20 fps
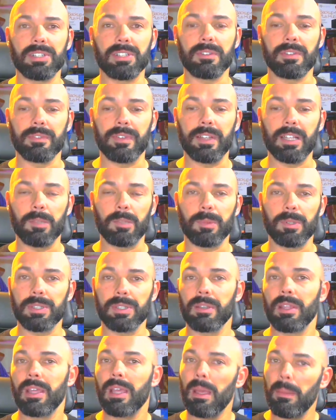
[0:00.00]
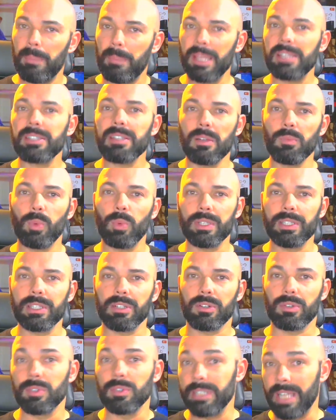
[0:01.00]
of developers. And based on what
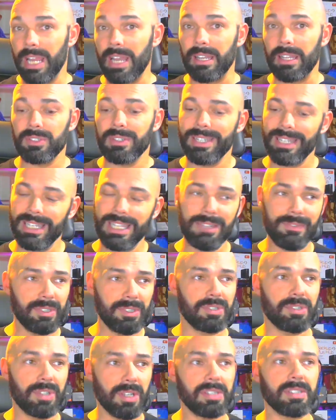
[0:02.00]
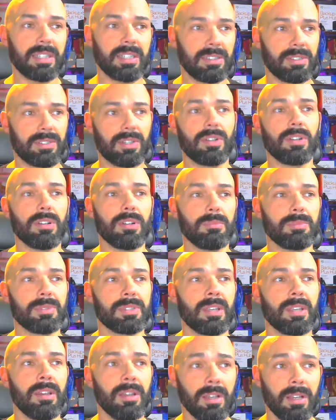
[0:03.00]
they're creating, even just in
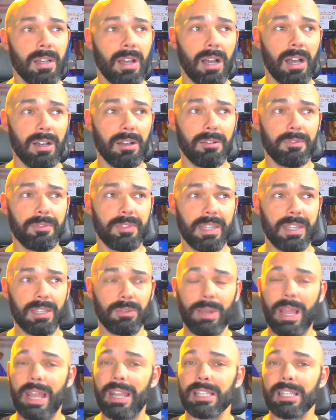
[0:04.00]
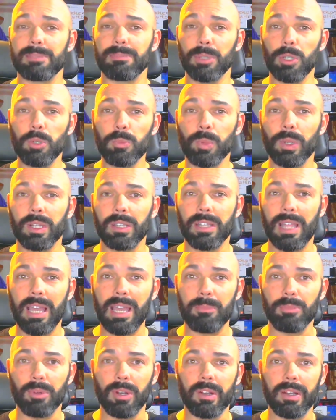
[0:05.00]
terms of the Radix Blueprint
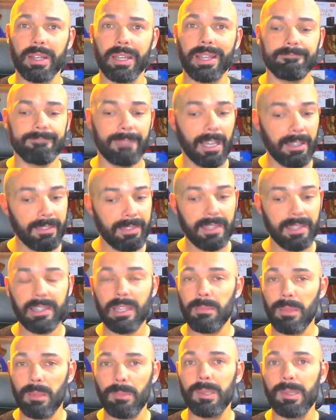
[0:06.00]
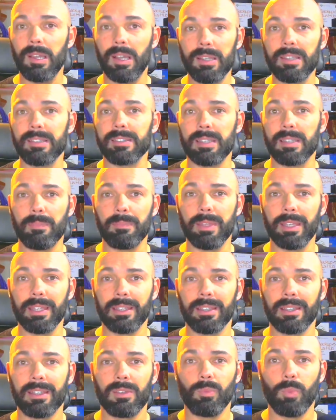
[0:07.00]
library, I think they may be onto something.
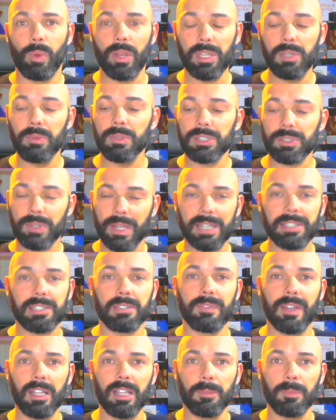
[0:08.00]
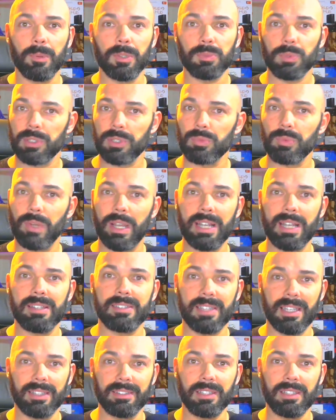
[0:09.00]
When you attract developers with the right
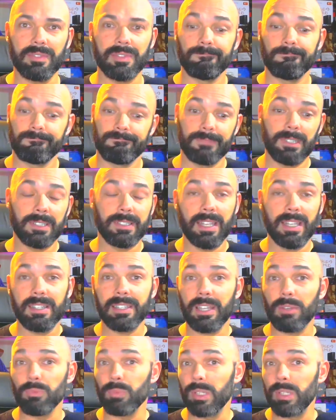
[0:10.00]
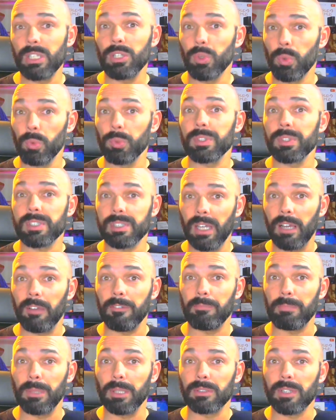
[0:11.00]
incentives, you tend to get really cool
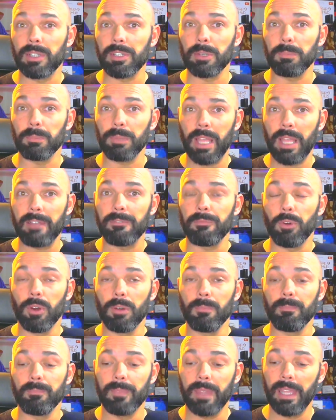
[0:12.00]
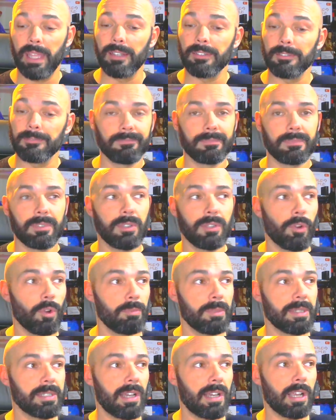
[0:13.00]
stuff built on your platform. And you've
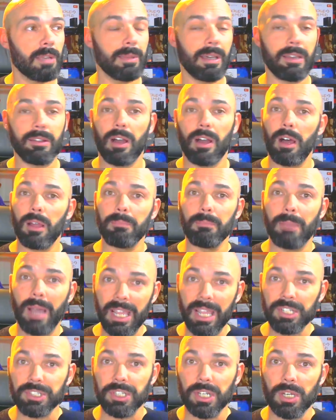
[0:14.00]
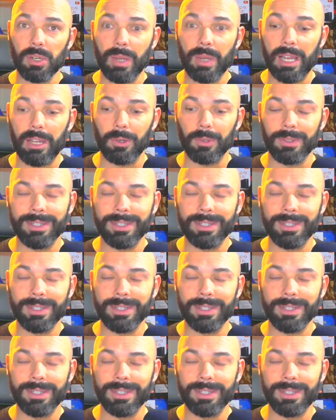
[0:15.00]
heard me talk about on my show how